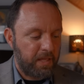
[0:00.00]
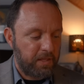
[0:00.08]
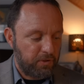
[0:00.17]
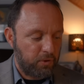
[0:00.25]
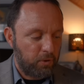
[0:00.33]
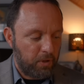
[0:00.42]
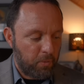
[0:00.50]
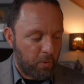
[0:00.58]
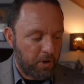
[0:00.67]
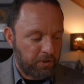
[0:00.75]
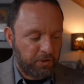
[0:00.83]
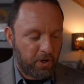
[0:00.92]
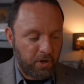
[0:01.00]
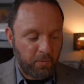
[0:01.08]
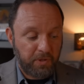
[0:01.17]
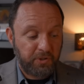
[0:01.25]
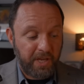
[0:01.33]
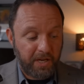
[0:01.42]
This holy work started
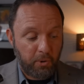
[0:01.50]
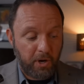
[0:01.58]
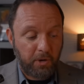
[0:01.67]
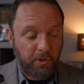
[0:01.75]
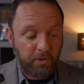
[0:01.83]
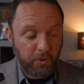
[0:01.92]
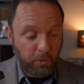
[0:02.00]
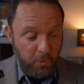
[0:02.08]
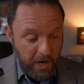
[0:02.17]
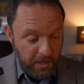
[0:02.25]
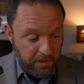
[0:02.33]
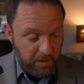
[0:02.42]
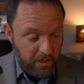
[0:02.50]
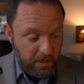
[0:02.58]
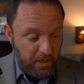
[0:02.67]
with St. Gregory the Great,